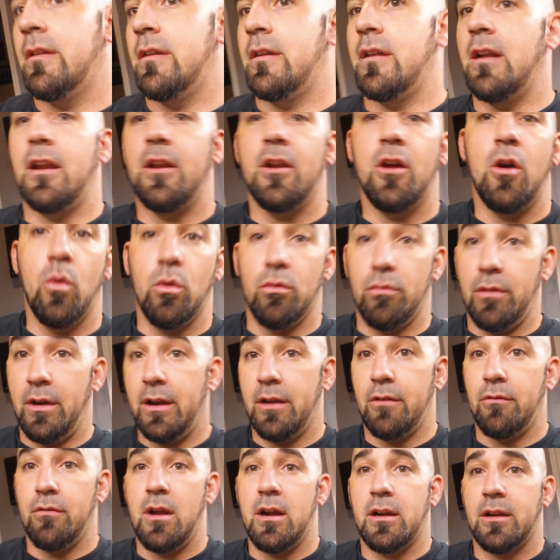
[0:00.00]
and I know we're
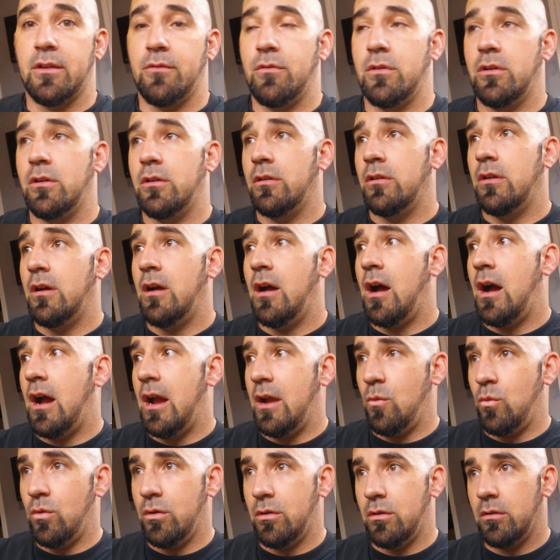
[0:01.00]
ready to rock and roll,
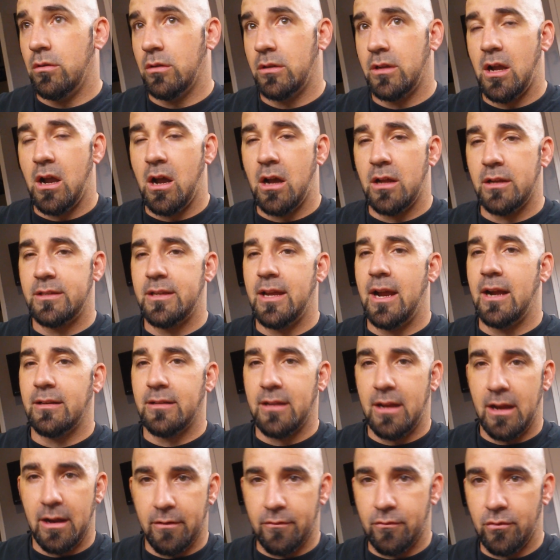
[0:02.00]
I will
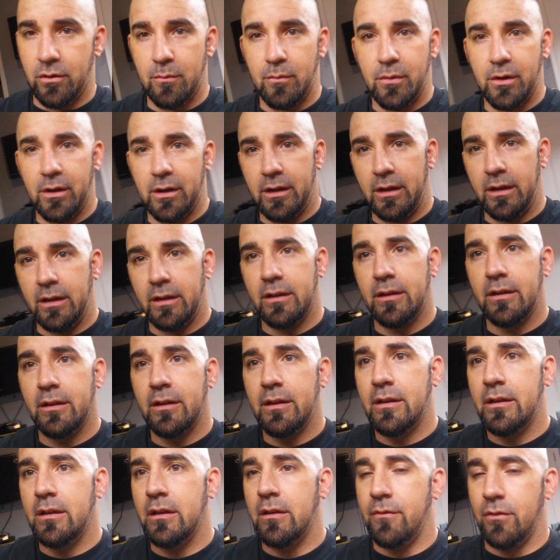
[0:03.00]
contact everybody.
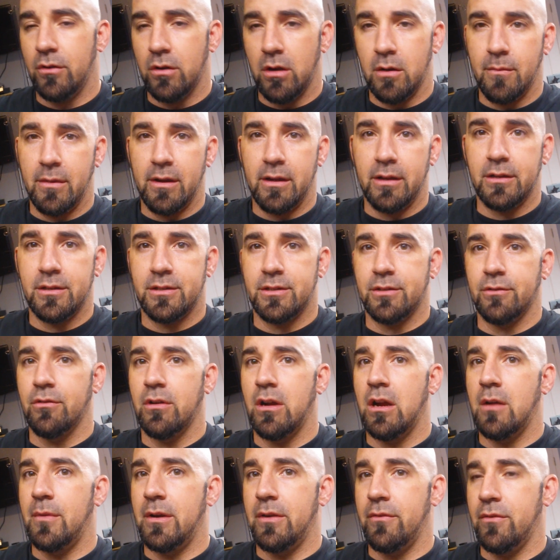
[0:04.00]
If you're on my
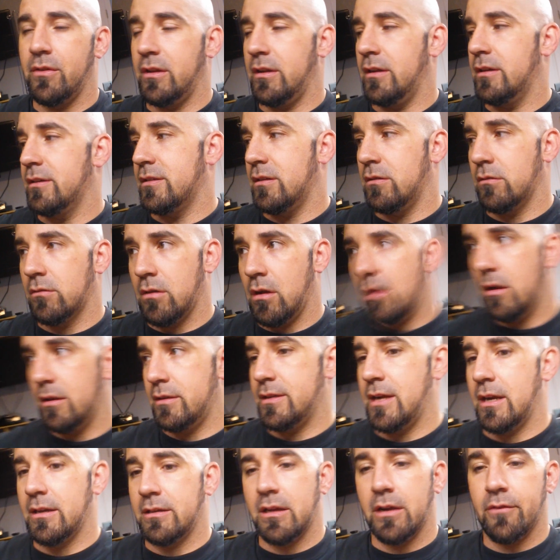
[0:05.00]
Instagram and everything else, I'll
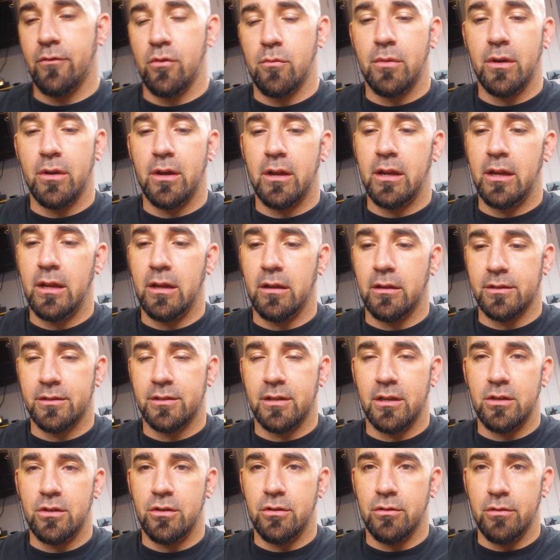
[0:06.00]
contact everybody. I'll
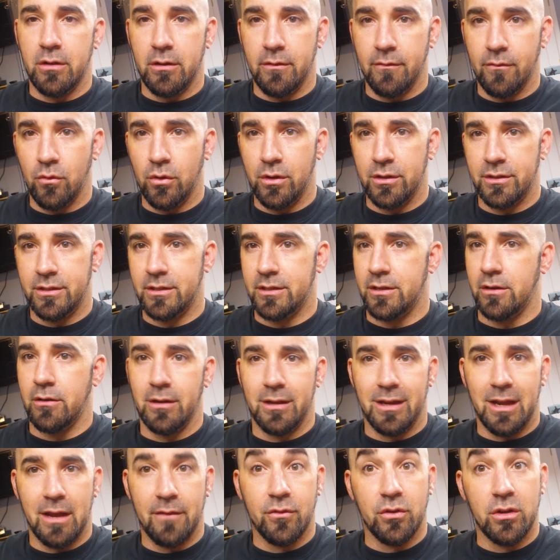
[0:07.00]
send you your invoices. I
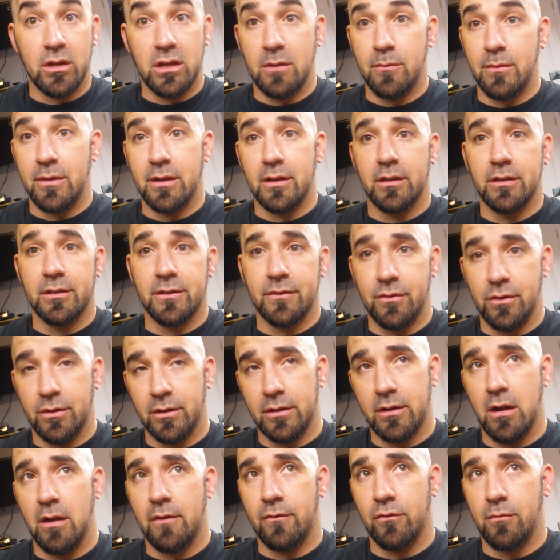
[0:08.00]
already have your emails for your
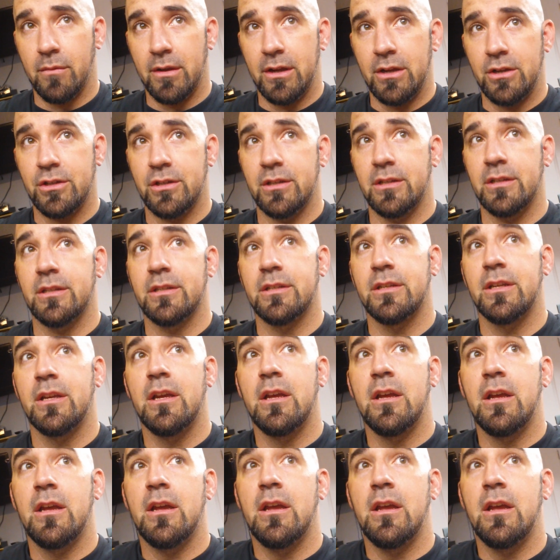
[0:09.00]
confirmations